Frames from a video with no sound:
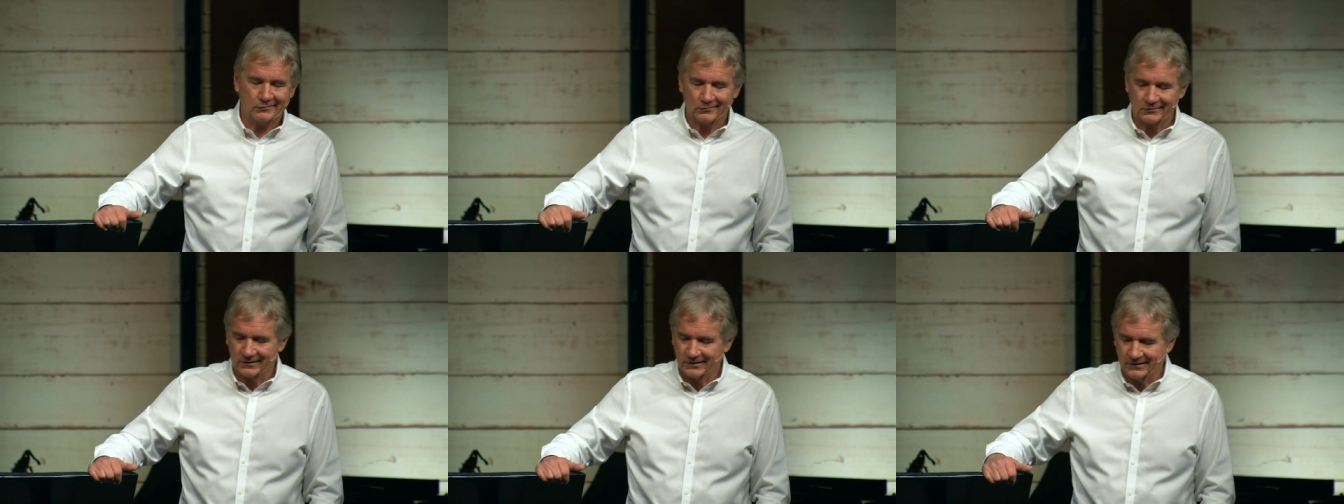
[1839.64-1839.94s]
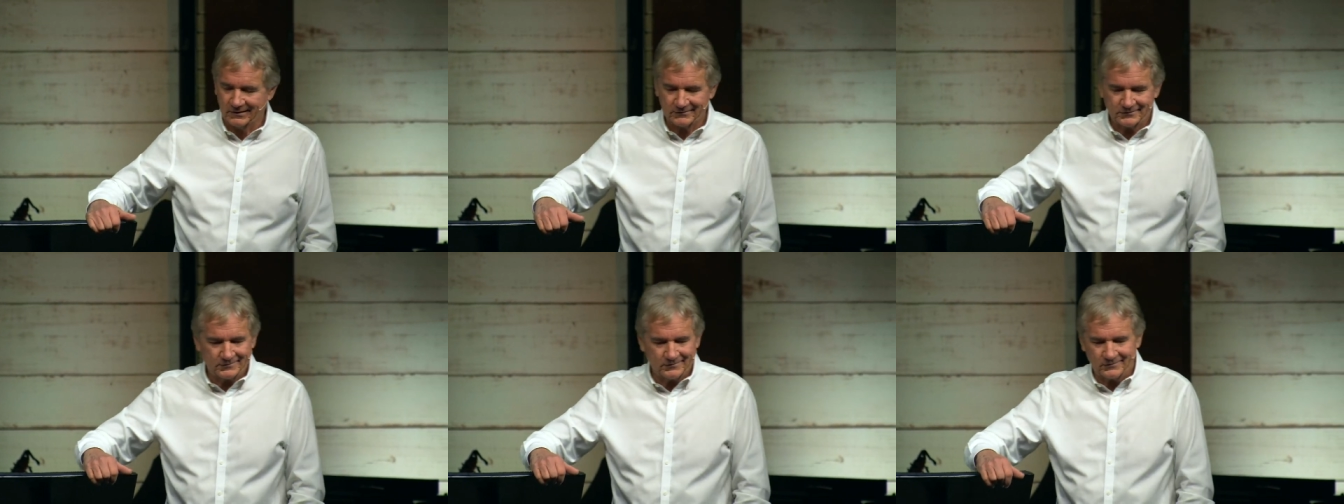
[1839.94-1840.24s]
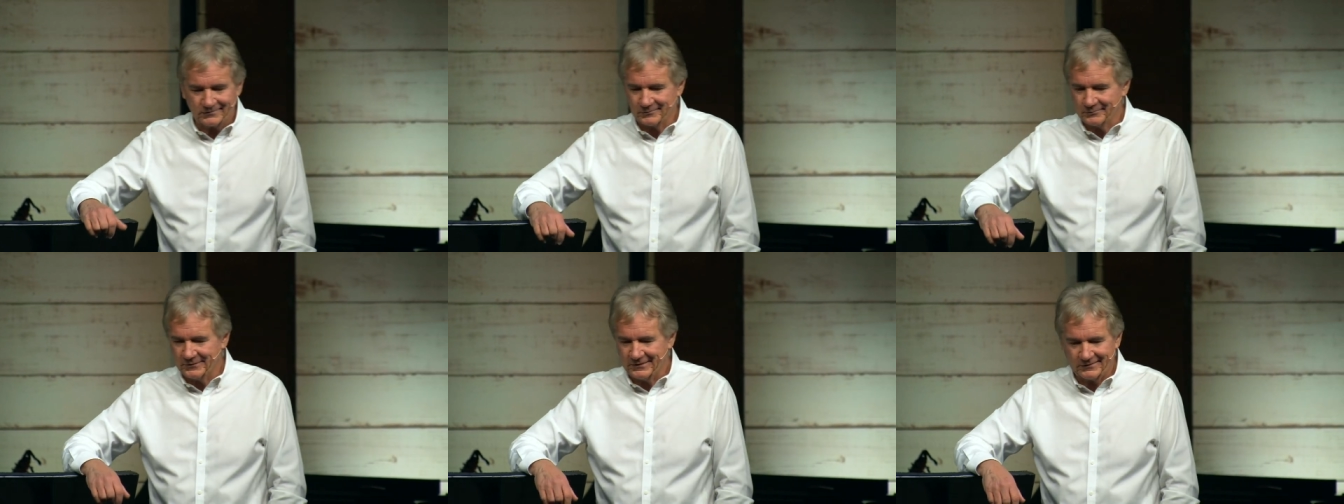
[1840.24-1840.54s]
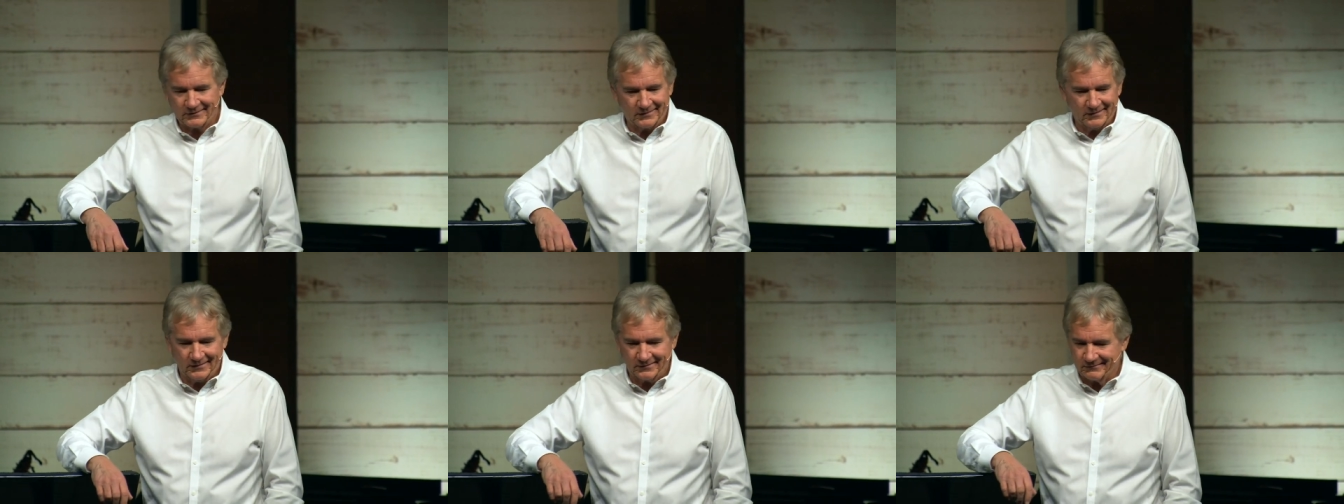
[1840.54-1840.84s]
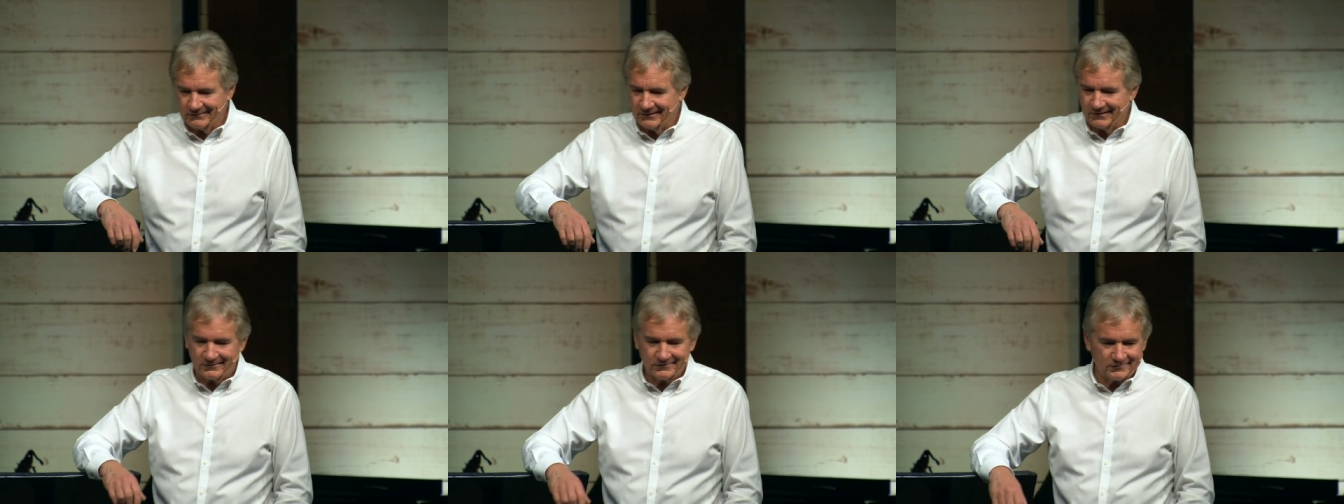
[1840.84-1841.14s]
old guys talking about
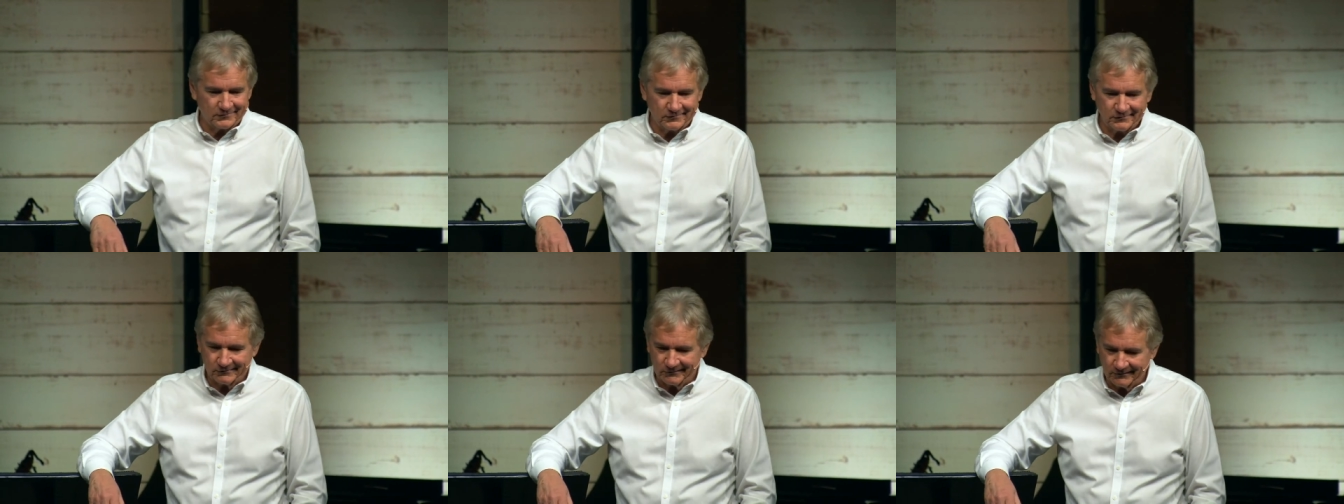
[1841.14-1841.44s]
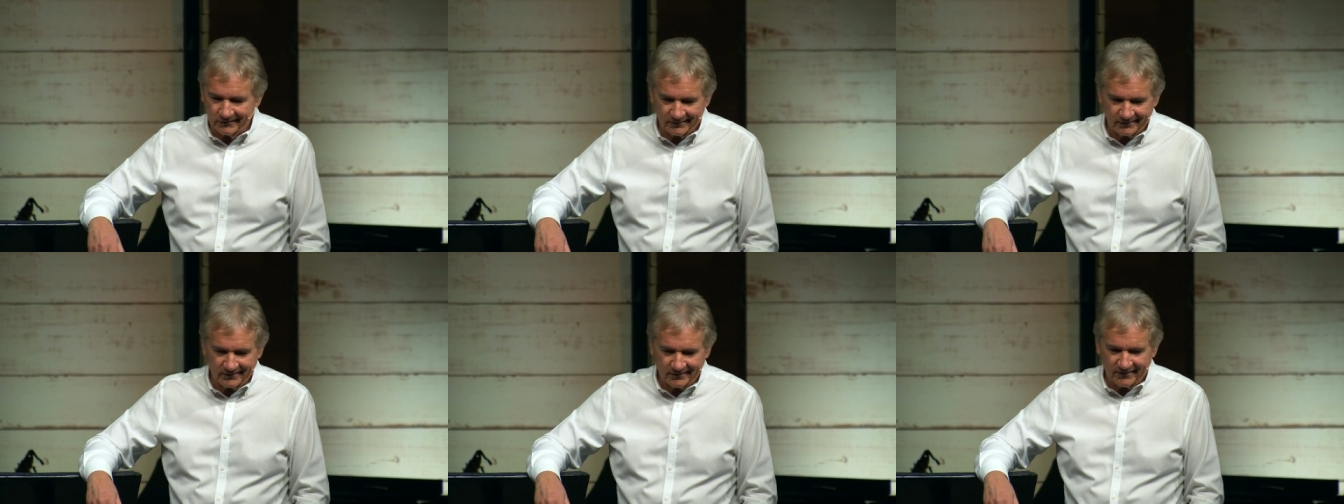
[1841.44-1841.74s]
cataract surgery.